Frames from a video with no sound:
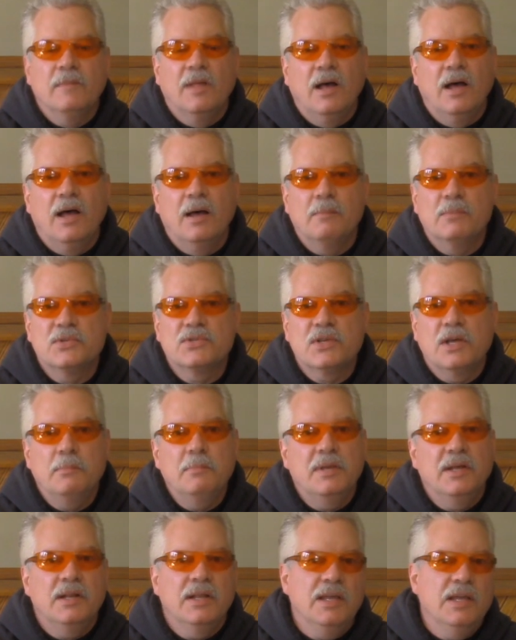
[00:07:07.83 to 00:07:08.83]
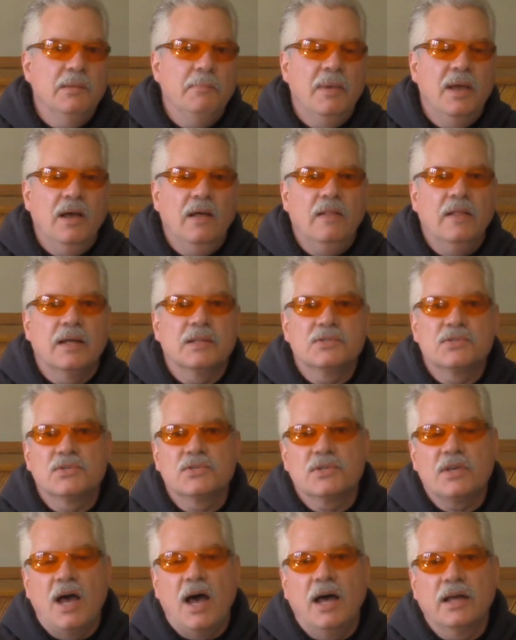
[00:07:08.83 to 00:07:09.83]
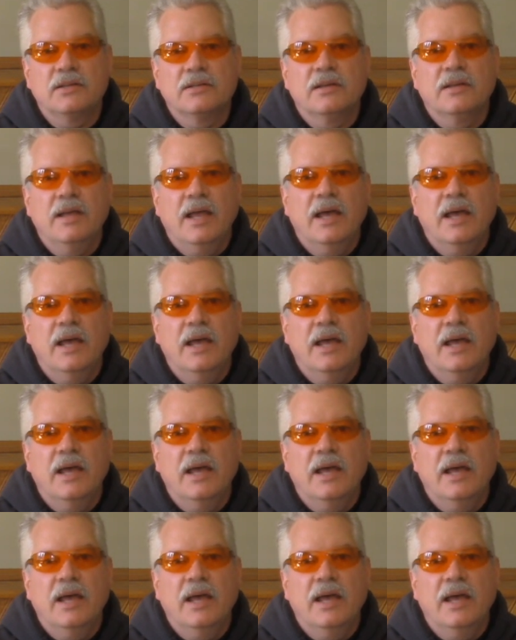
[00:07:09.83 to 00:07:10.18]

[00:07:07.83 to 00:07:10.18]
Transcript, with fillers: Um, send me an email at scott